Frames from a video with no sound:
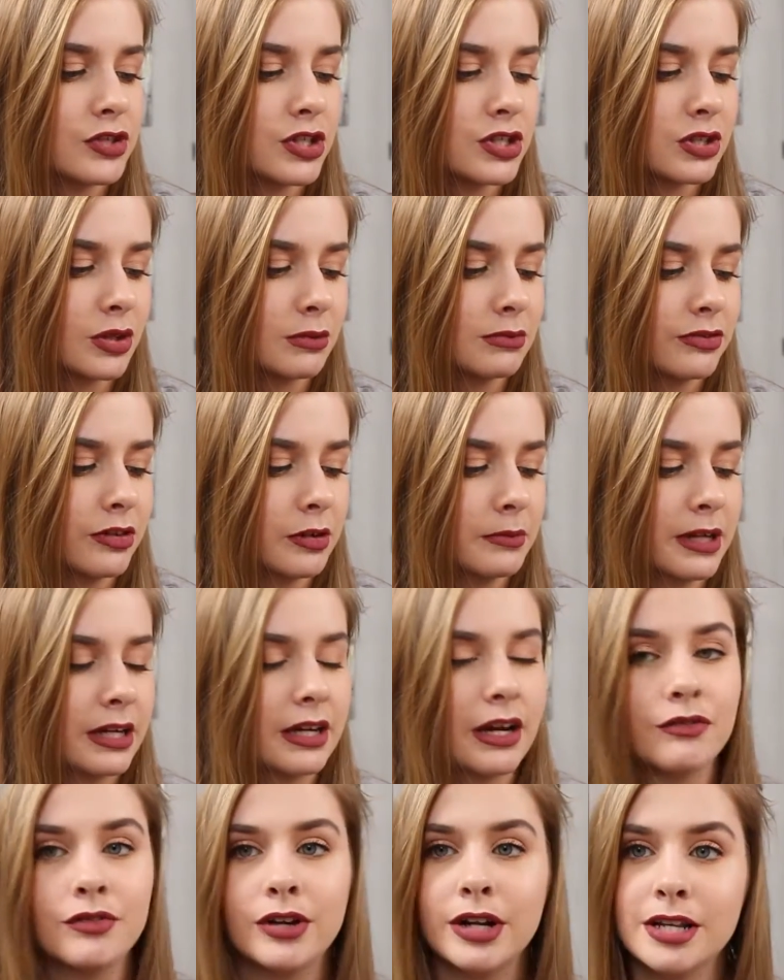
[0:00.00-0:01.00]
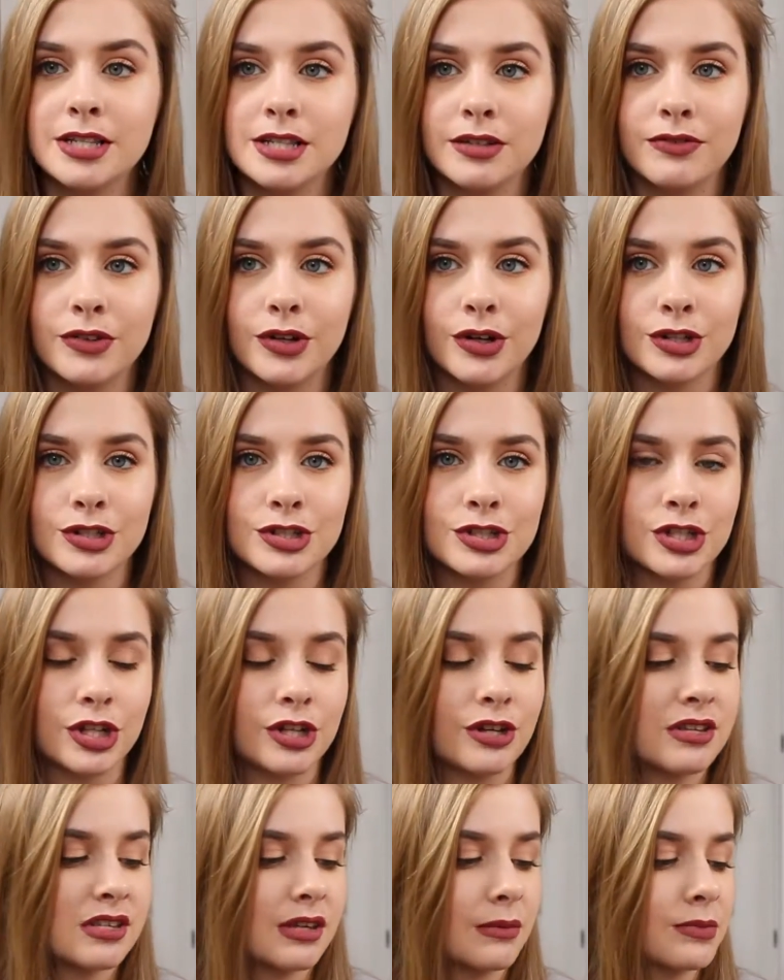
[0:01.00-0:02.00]
just stopped filming and realised I've forgotten to show
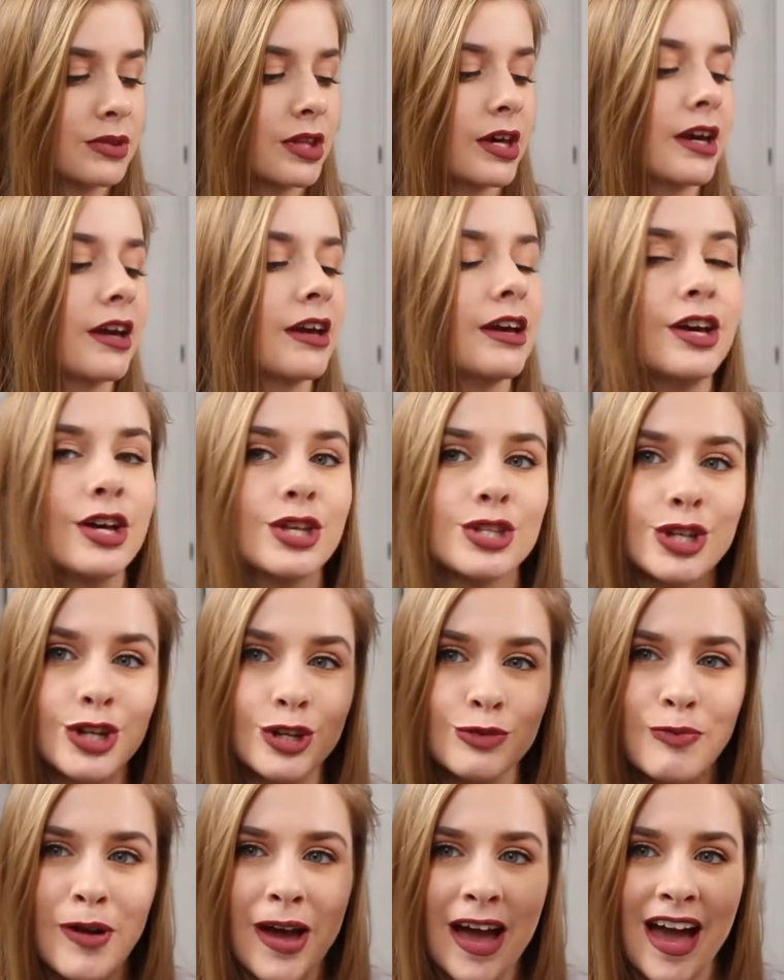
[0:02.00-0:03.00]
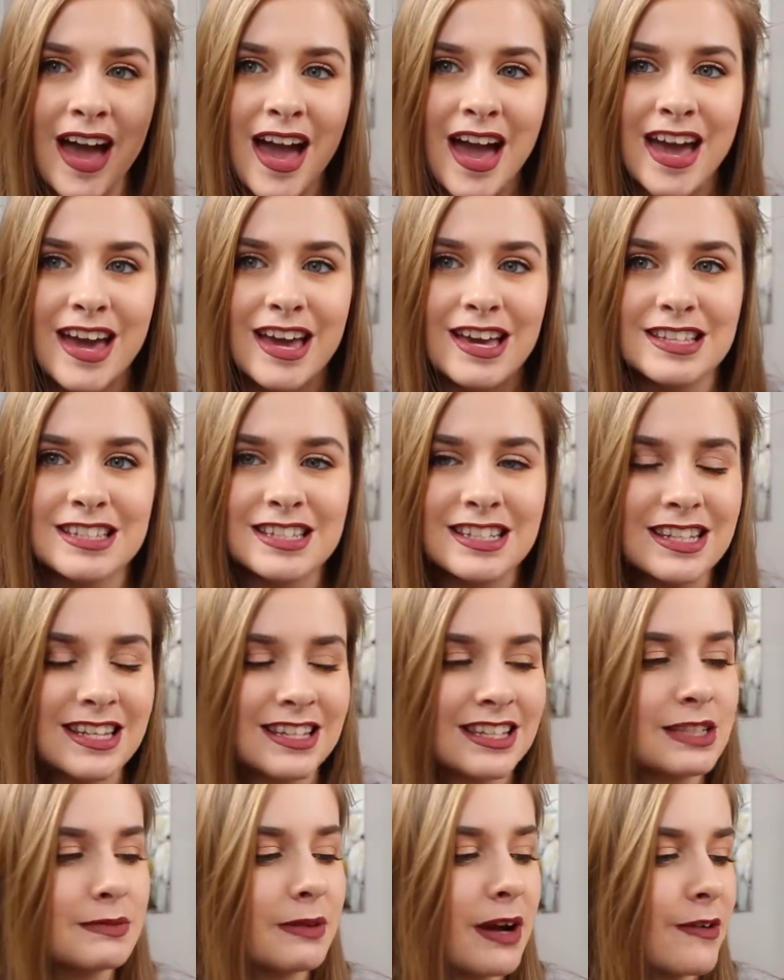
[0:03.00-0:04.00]
you something. Toothpaste!
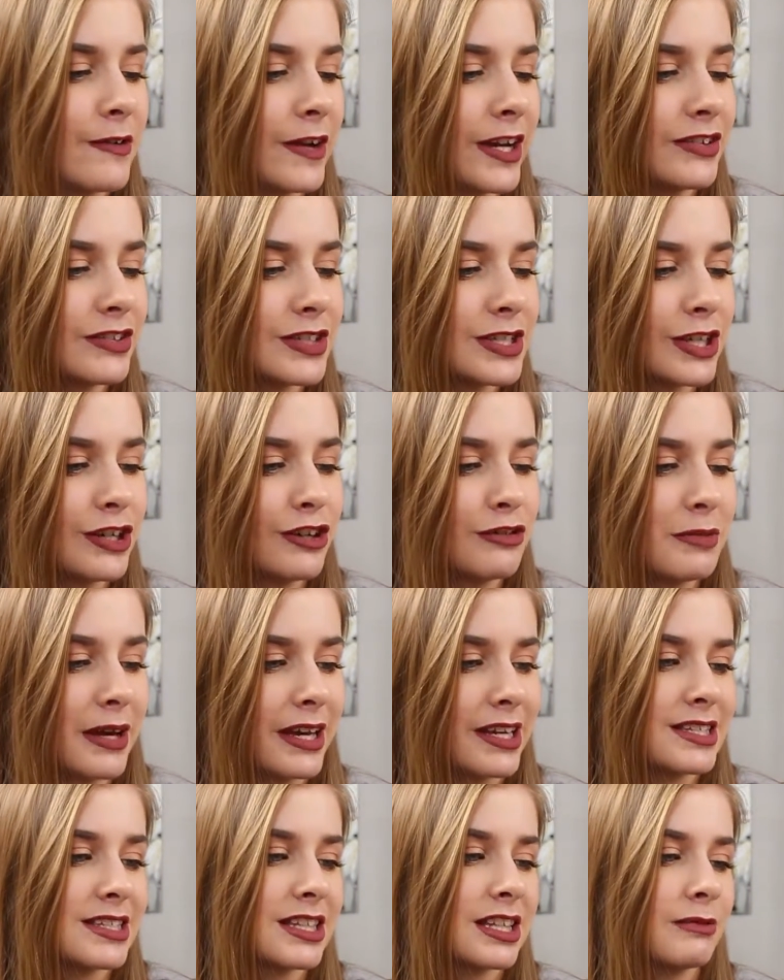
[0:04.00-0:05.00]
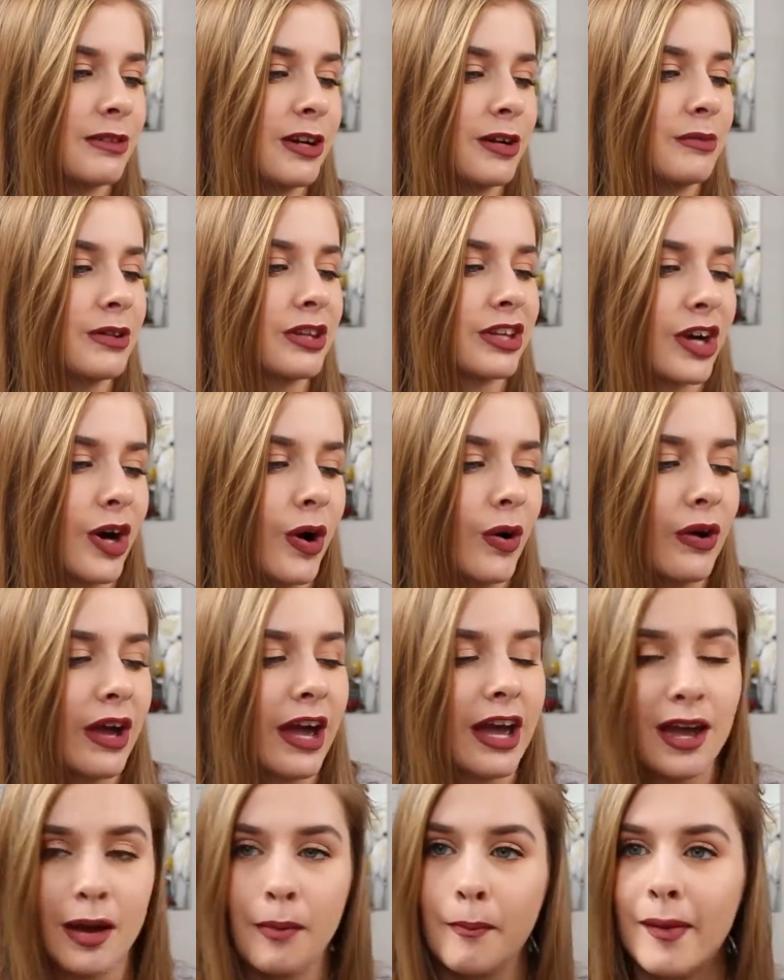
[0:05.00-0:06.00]
This is my favourite toothpaste at the moment,
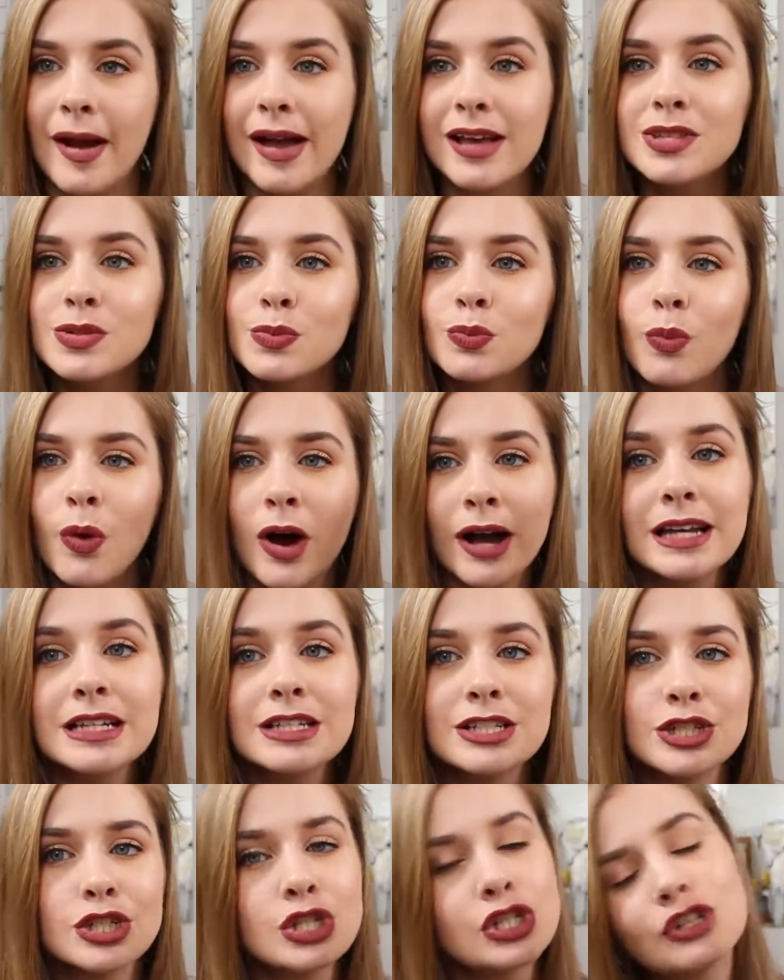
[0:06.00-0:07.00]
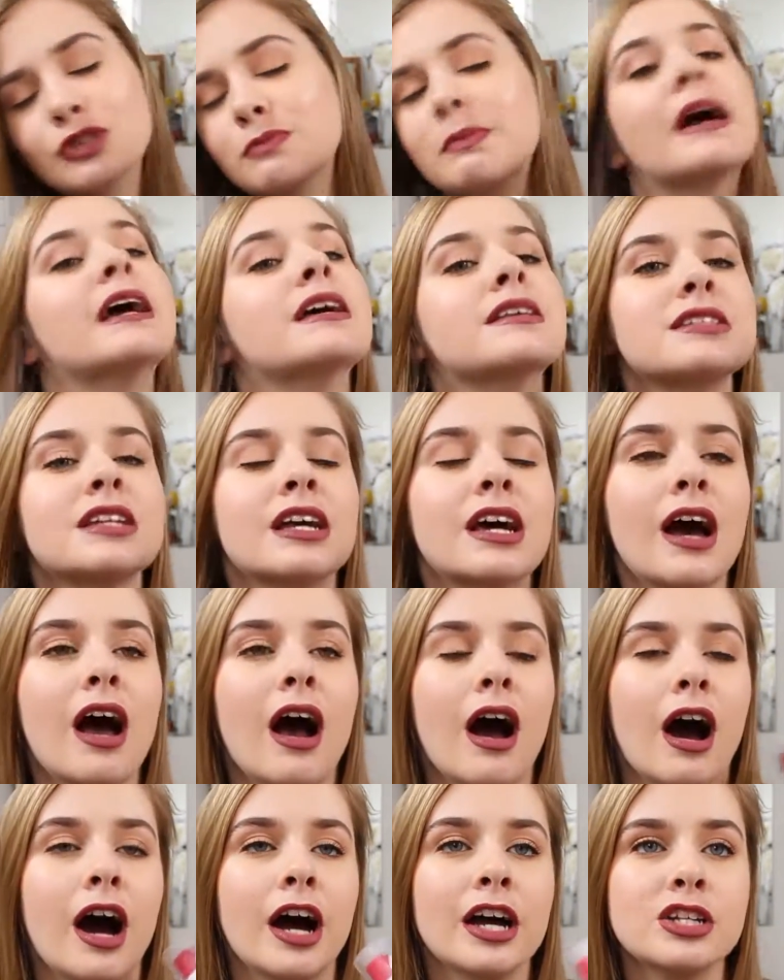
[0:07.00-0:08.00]
Colgate Max White Toothpaste.
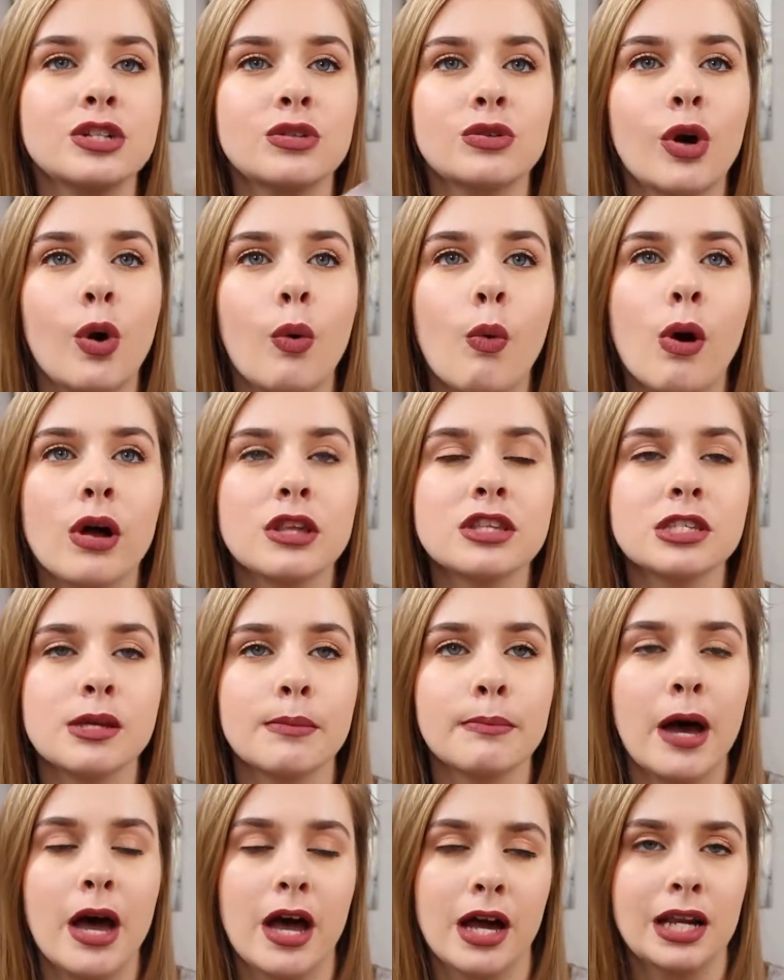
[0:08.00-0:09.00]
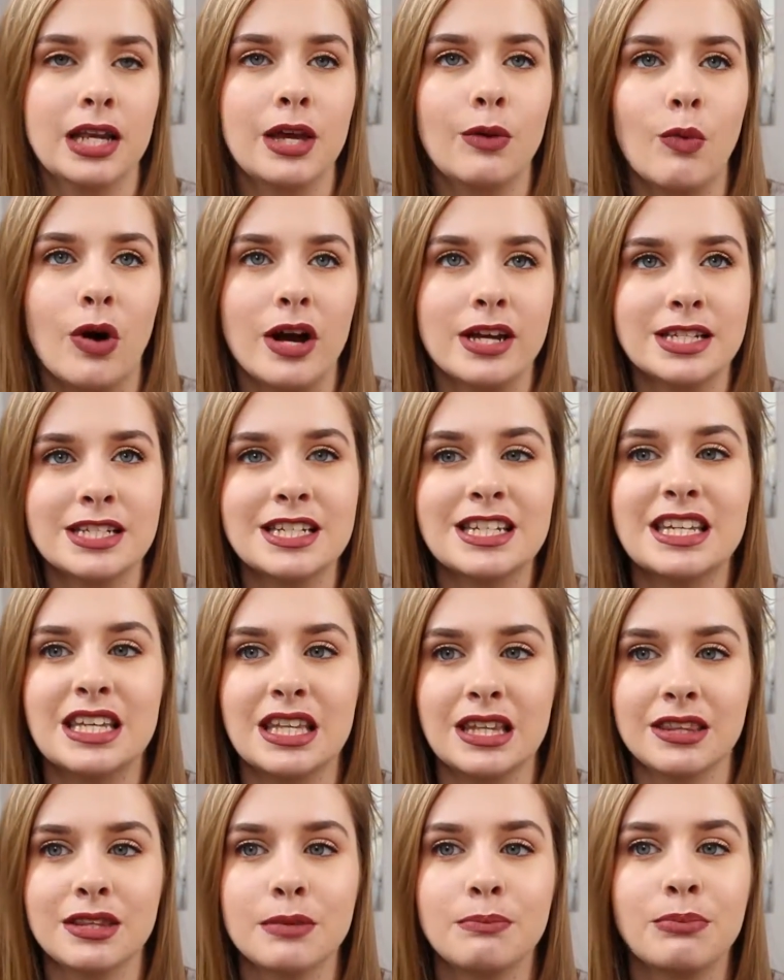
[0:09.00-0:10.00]
I do not want pearly white
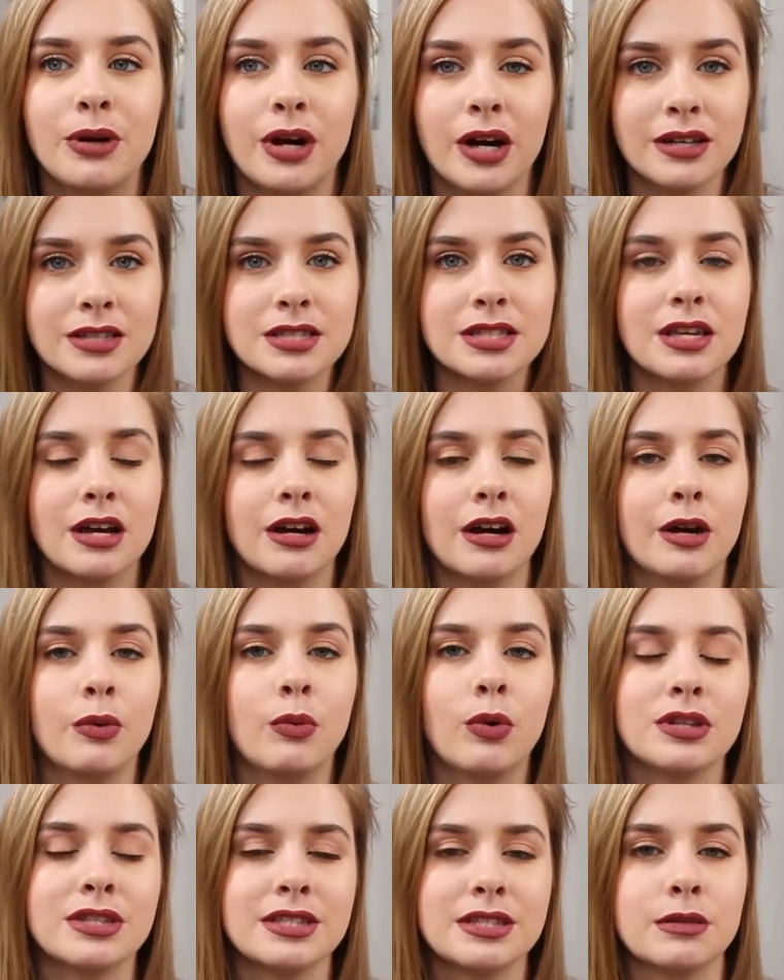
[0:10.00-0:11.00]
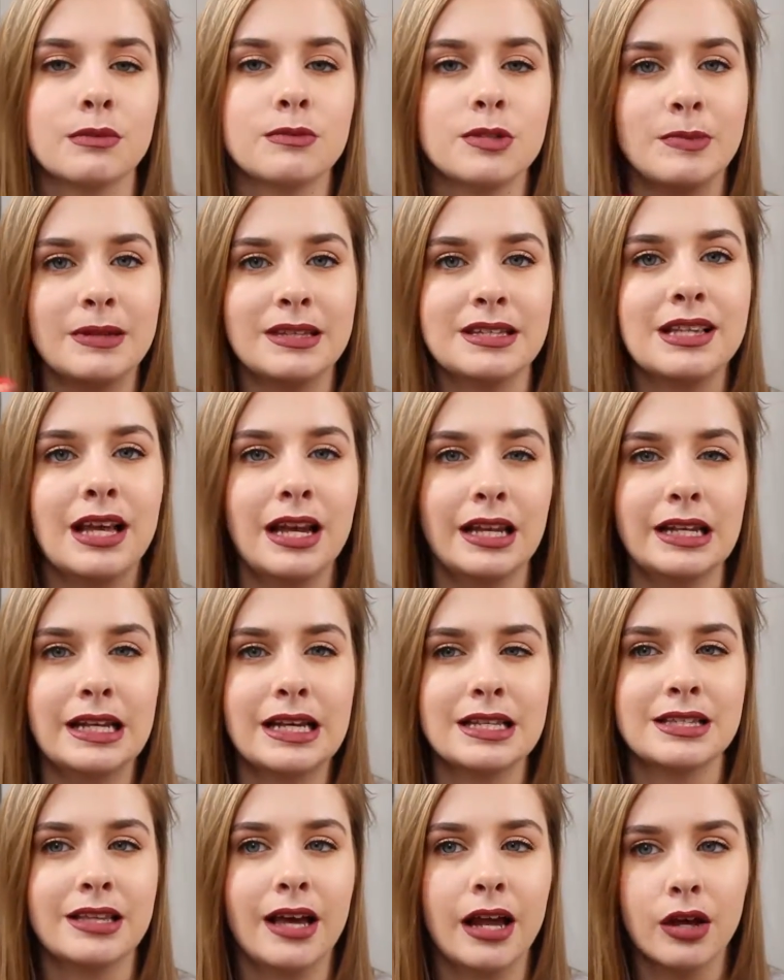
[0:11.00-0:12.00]
teeth, but I want them to be slightly
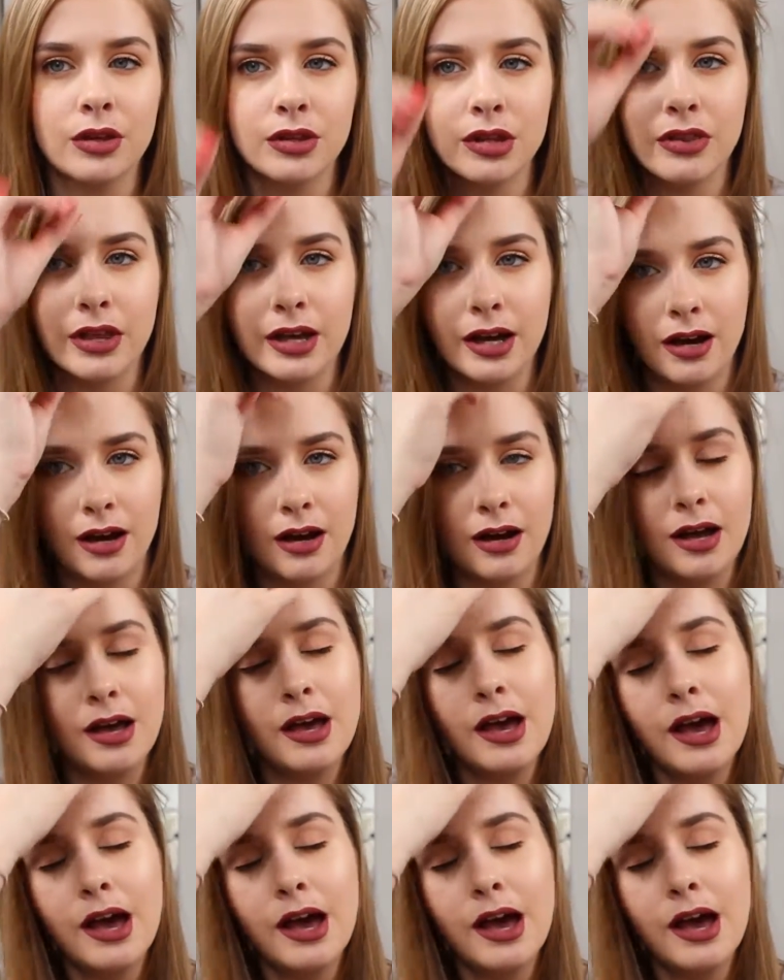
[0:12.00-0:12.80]
less yellow than they are,